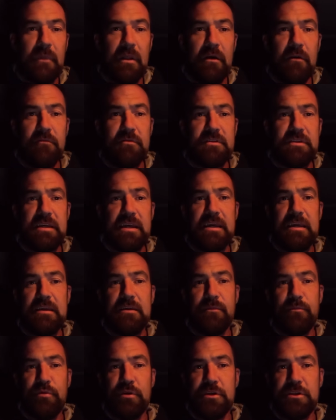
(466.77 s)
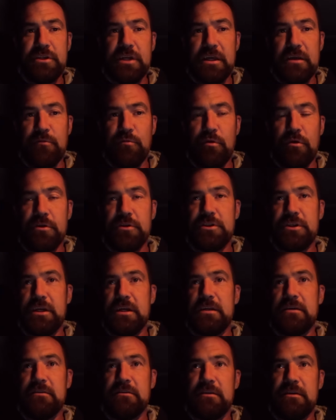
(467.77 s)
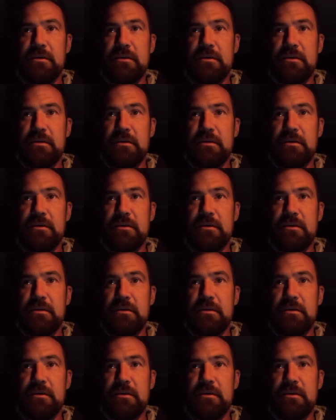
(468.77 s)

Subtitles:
Obviously appreciate you watching.